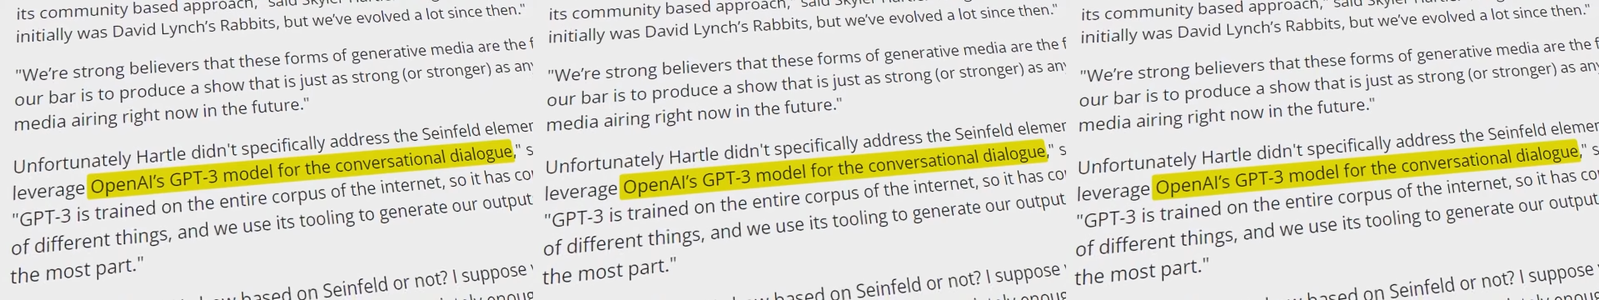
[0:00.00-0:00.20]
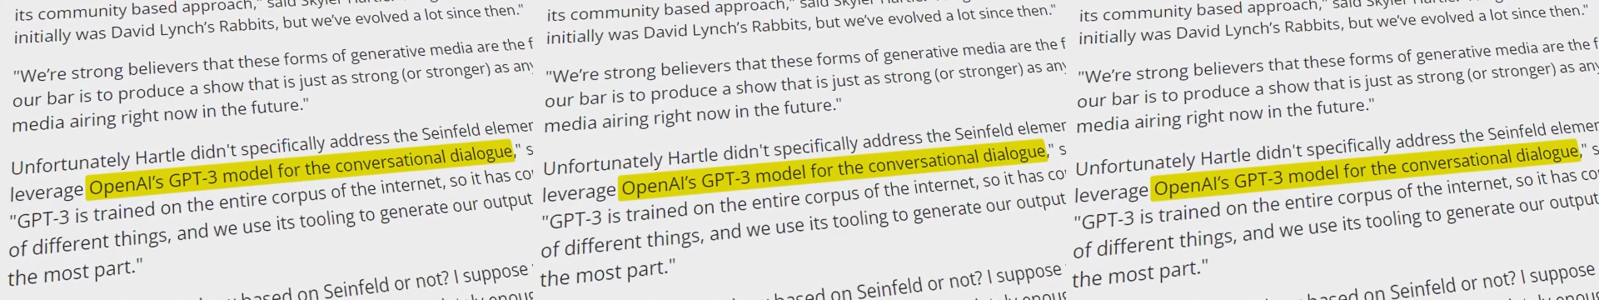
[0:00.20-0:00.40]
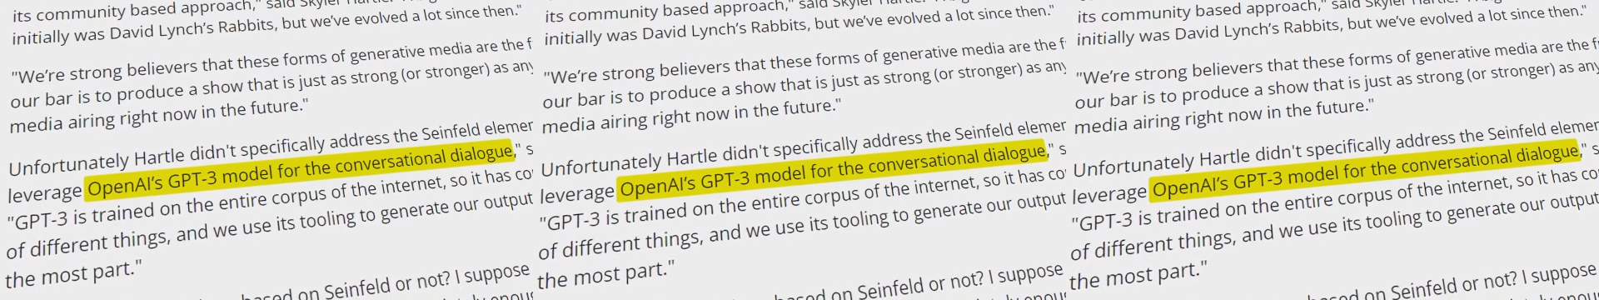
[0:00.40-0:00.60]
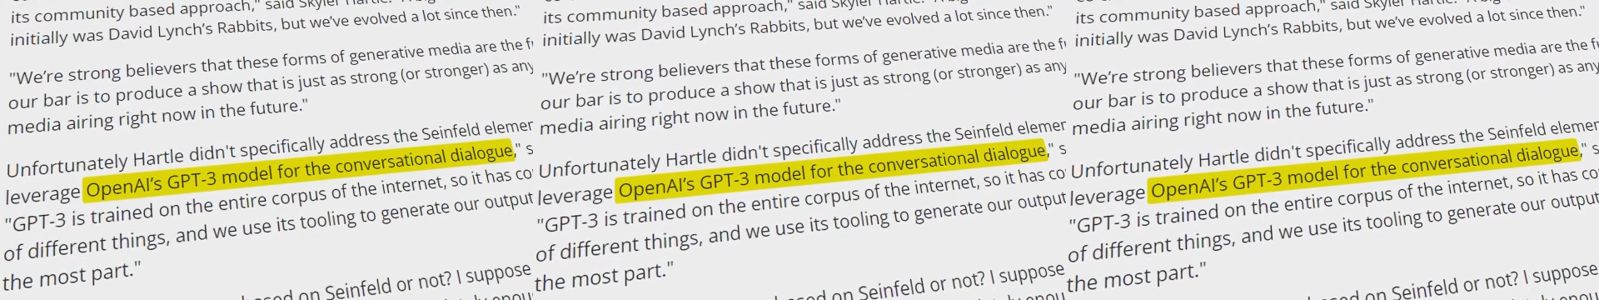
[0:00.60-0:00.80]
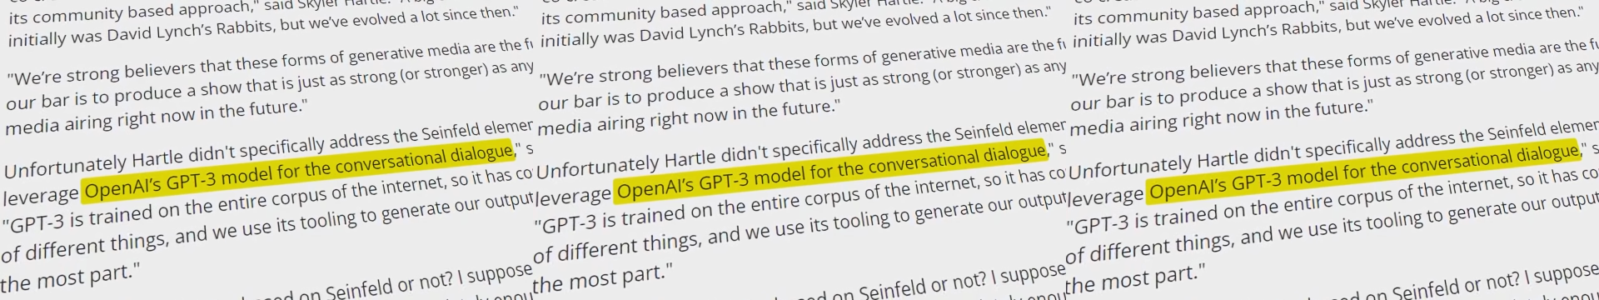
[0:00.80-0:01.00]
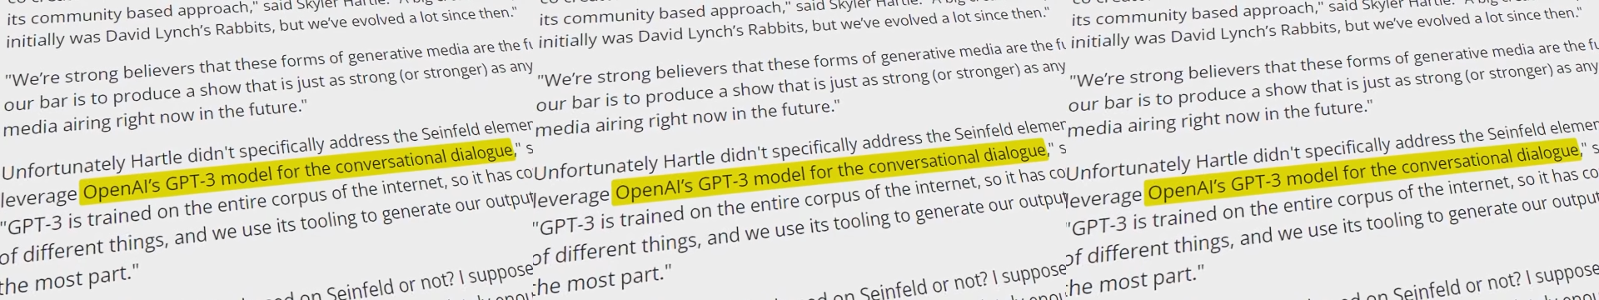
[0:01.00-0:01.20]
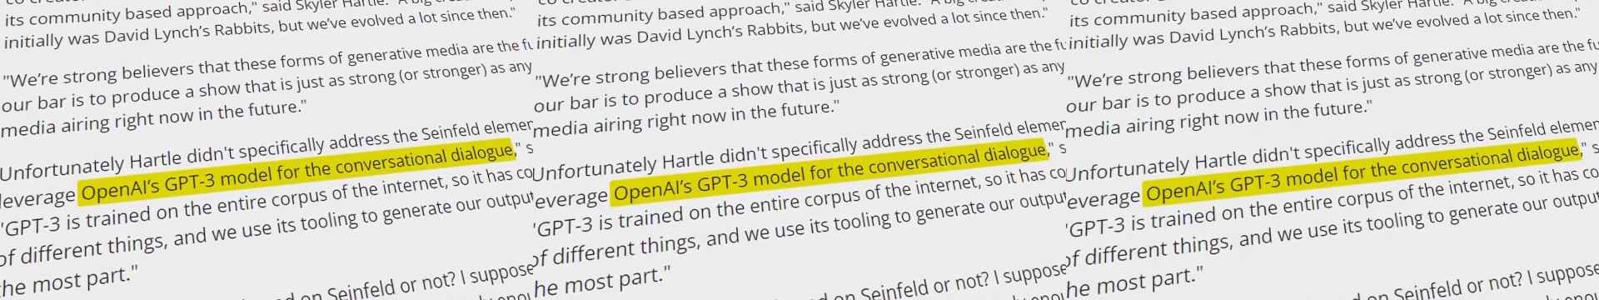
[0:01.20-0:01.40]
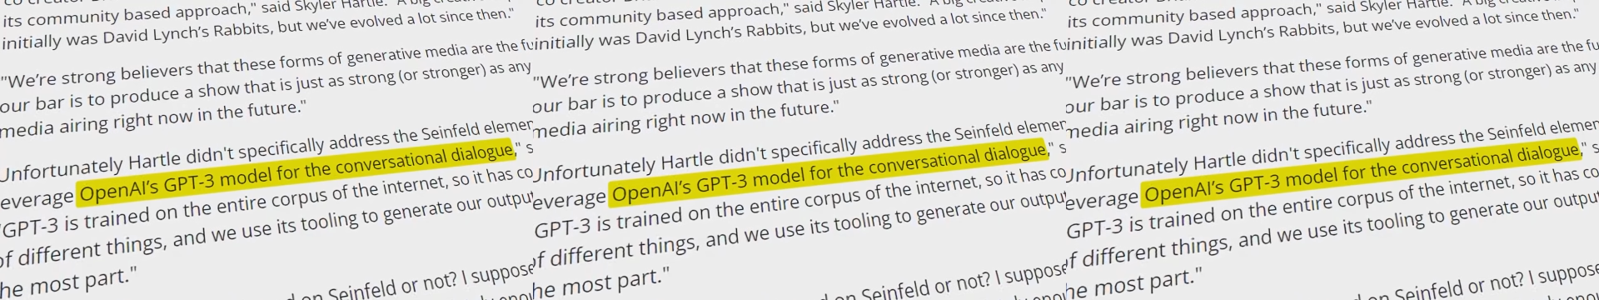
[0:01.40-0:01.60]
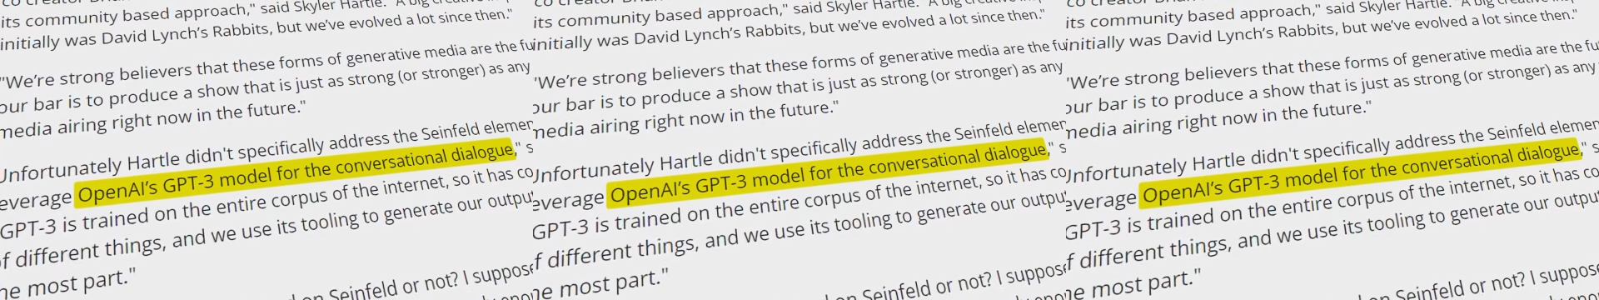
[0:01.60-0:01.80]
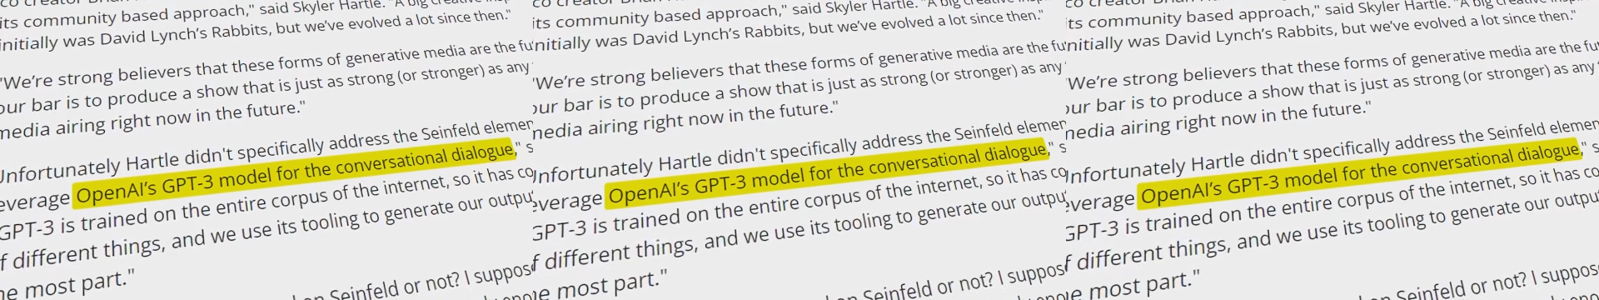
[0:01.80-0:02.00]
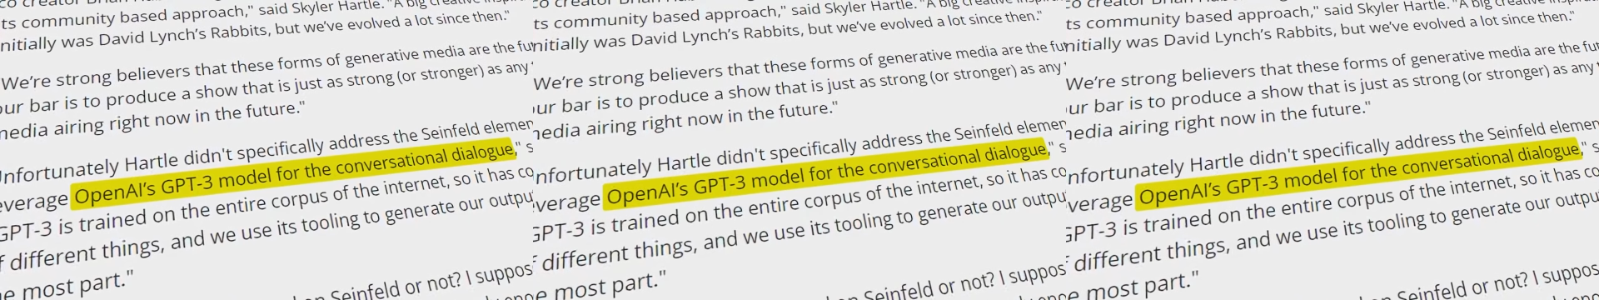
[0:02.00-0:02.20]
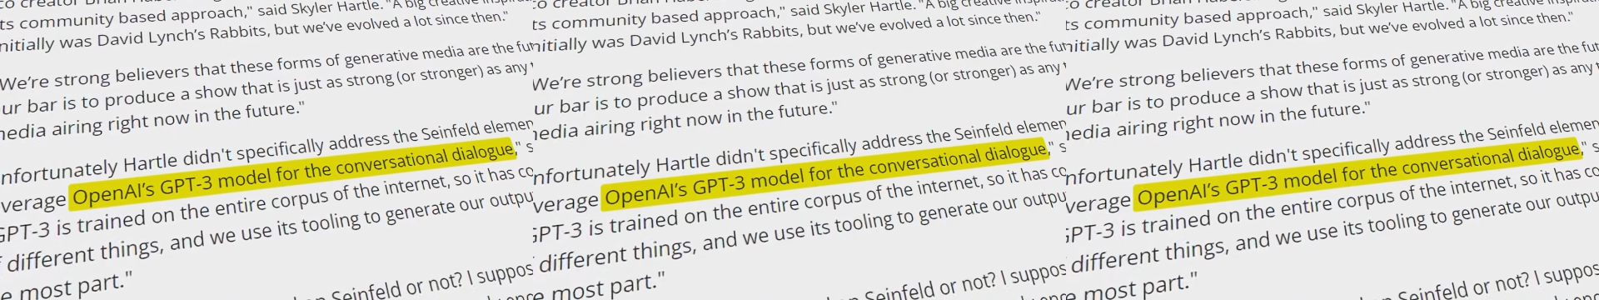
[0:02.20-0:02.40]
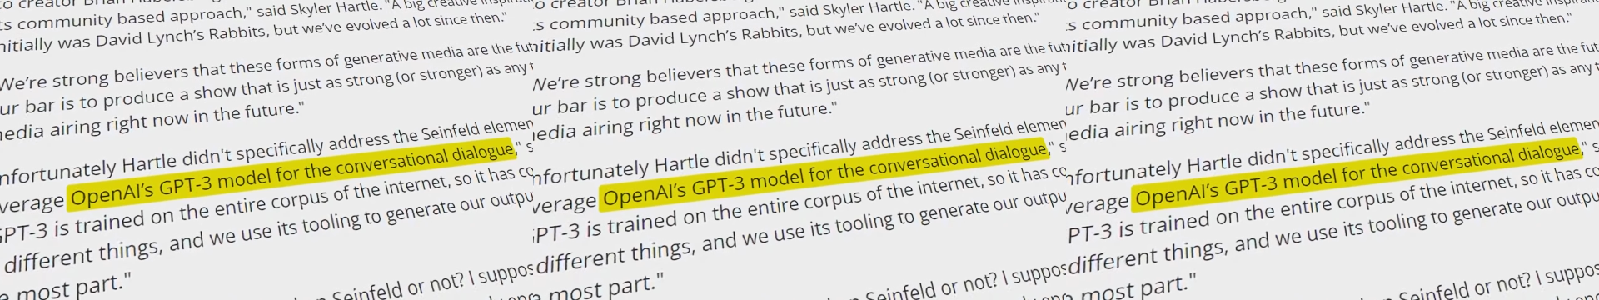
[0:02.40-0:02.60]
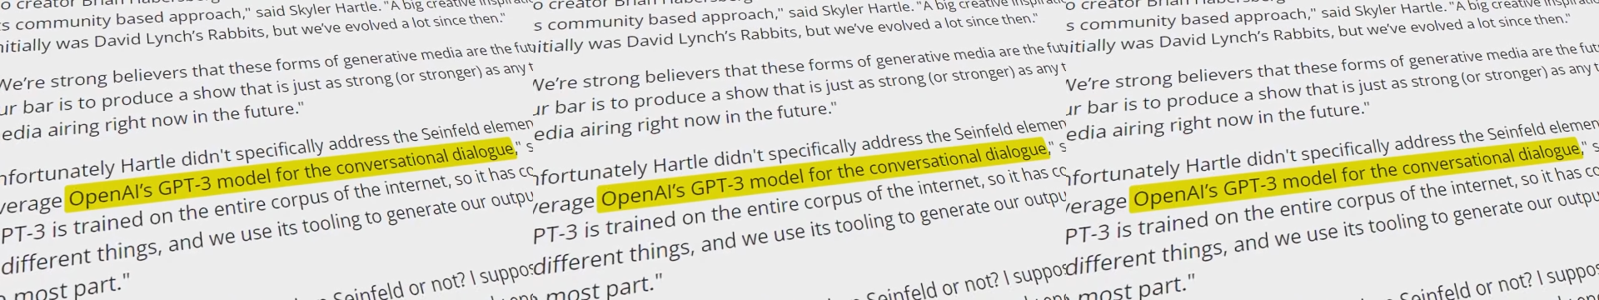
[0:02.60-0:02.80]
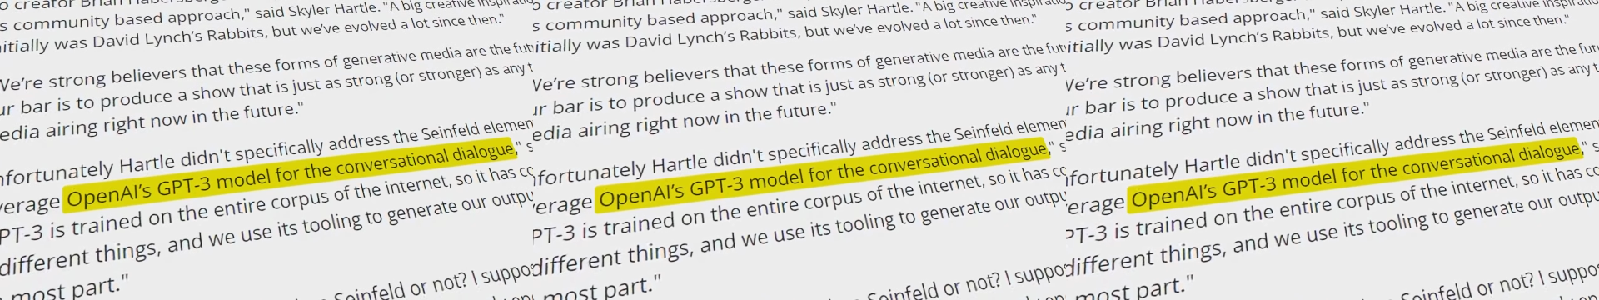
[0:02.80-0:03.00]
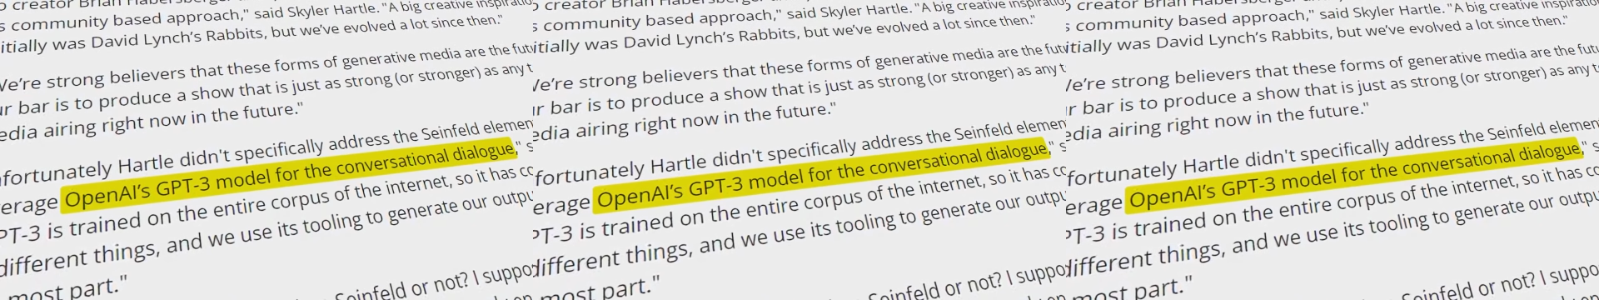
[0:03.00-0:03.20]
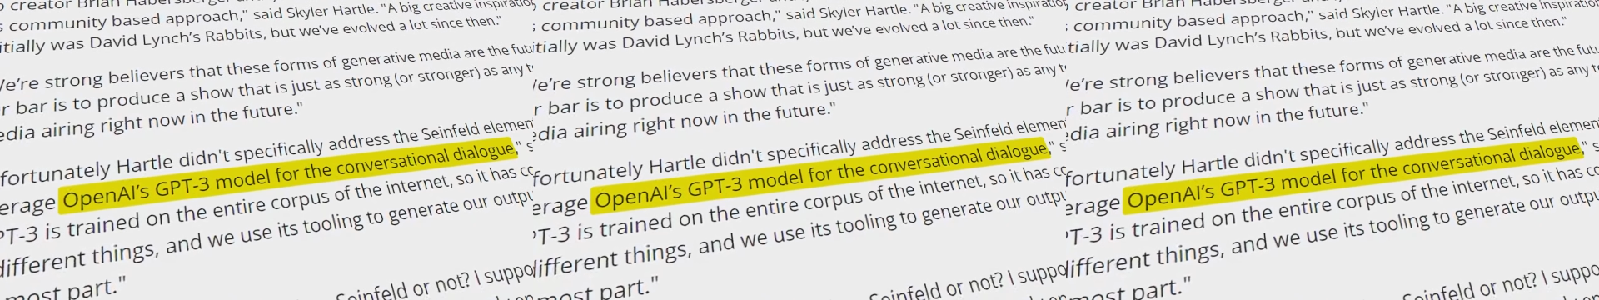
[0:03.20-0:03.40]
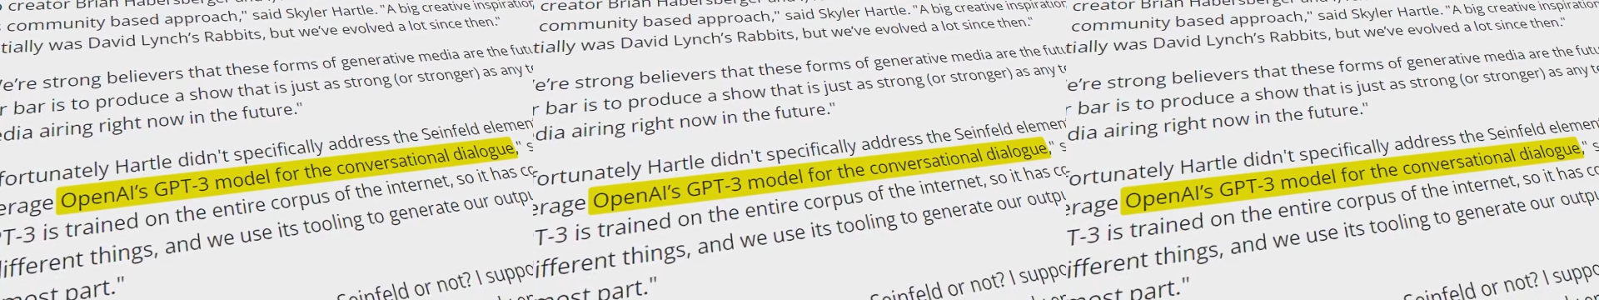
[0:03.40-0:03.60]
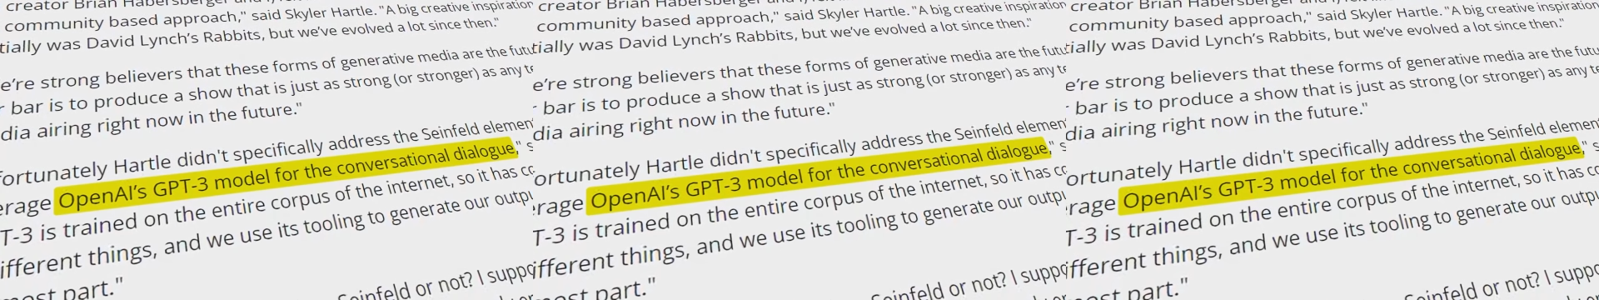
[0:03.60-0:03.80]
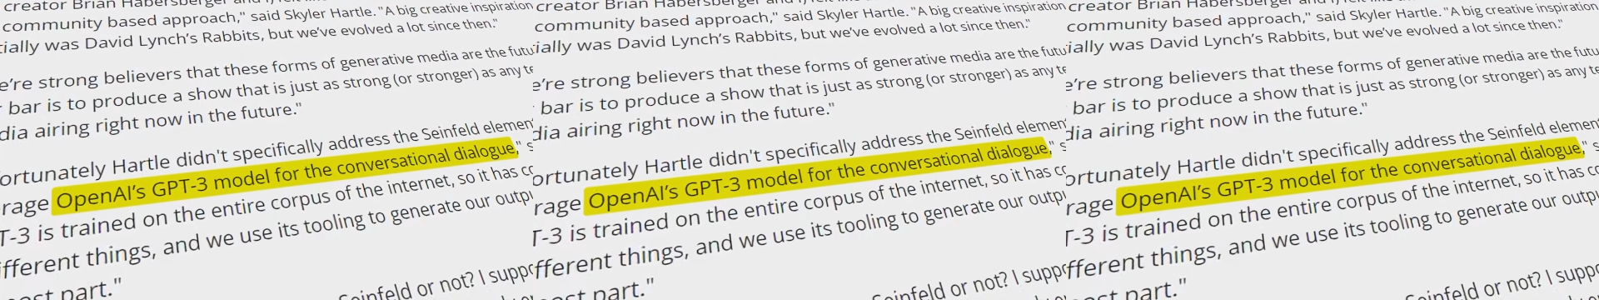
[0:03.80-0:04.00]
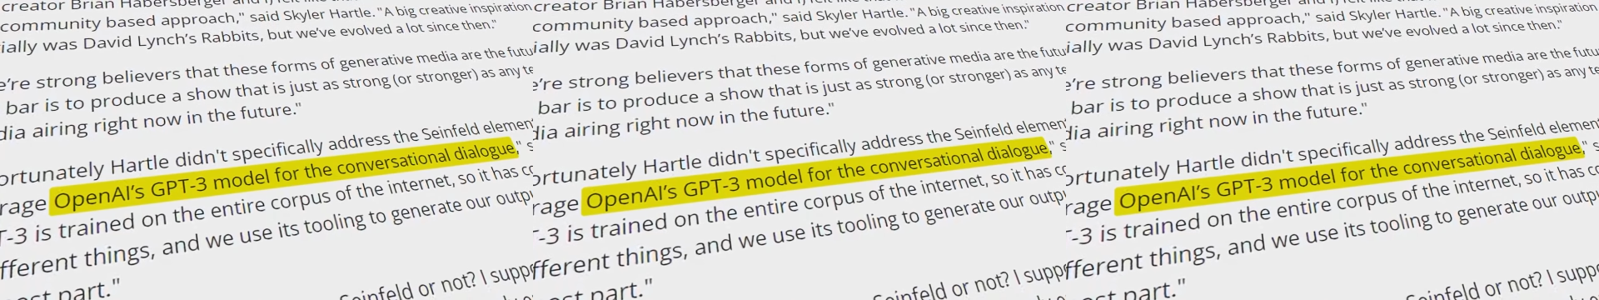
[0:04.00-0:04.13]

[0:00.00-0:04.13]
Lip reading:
[unreadable: no face in view]